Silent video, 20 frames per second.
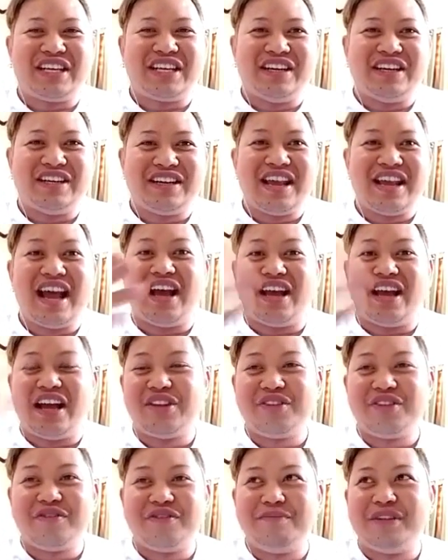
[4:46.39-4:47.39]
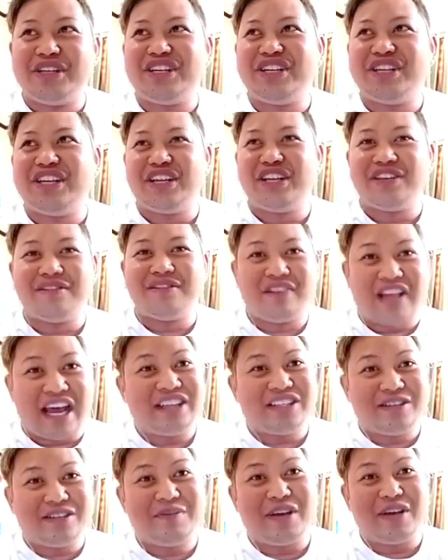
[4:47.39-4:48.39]
And you've mentioned that you'd like to
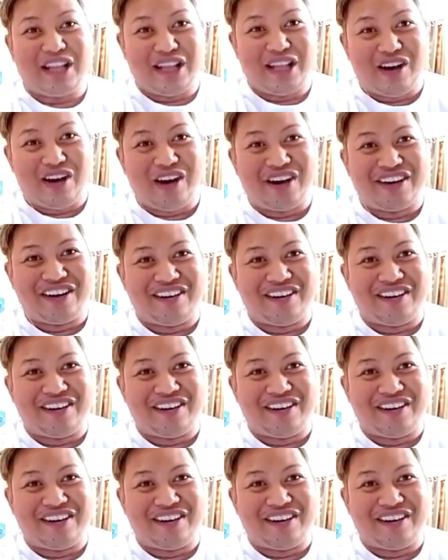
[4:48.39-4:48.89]
be a lawyer,